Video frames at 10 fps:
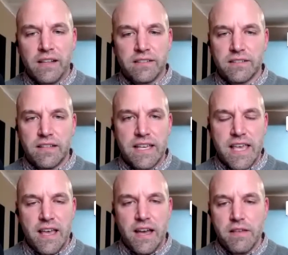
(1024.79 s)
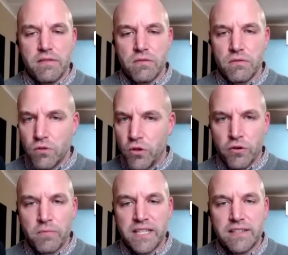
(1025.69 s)
analysis I, get, I
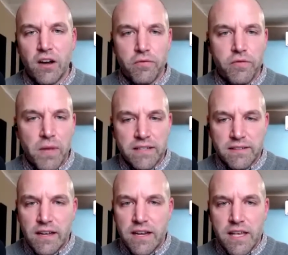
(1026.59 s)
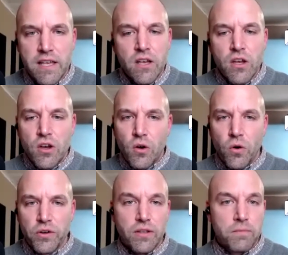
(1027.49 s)
learned myself in my study
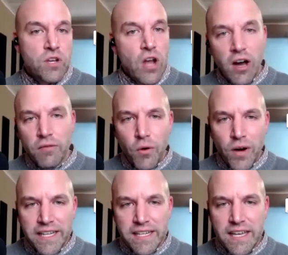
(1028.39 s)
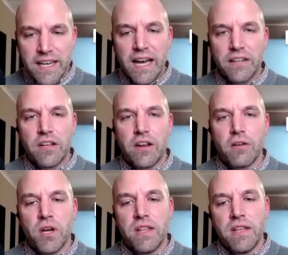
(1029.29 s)
or some novel idea out
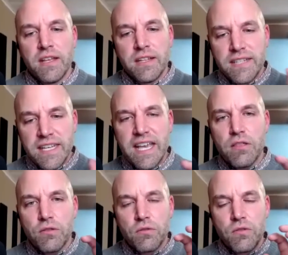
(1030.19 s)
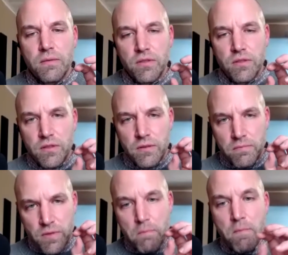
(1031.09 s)
there. But to get through the, the,
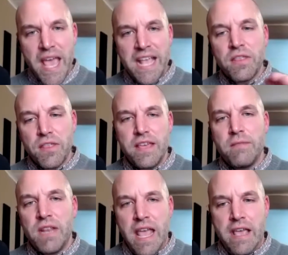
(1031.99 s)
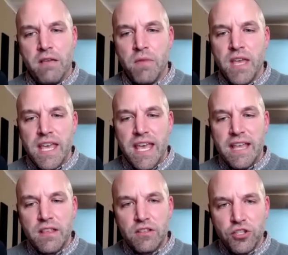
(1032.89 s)
the main theme and aim
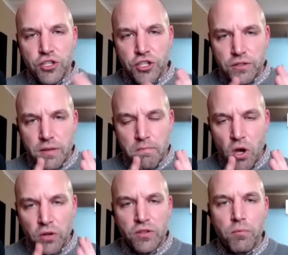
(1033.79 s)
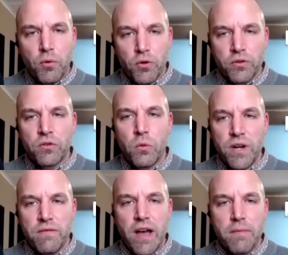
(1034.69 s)
and the, the most important
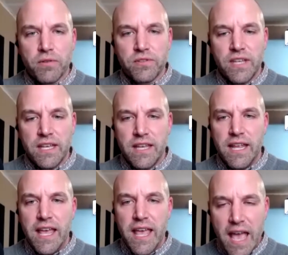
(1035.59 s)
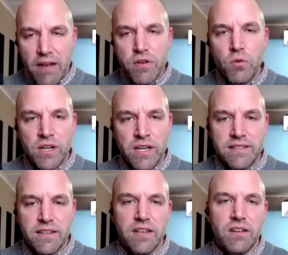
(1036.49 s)
25% that everyone
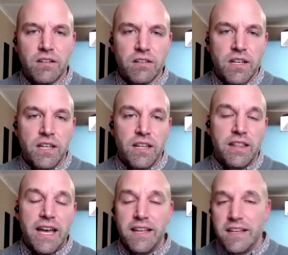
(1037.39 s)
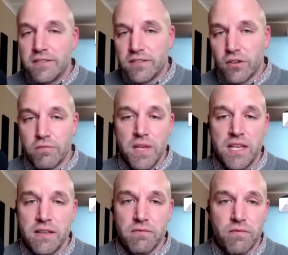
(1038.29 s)
needs to hear, that has served
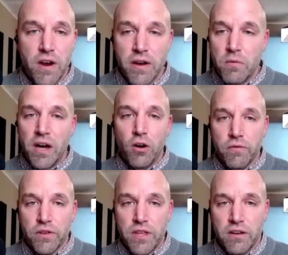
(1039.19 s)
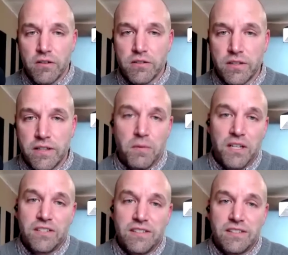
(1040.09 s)
me very well over the years, as
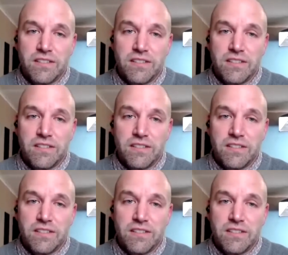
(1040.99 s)
much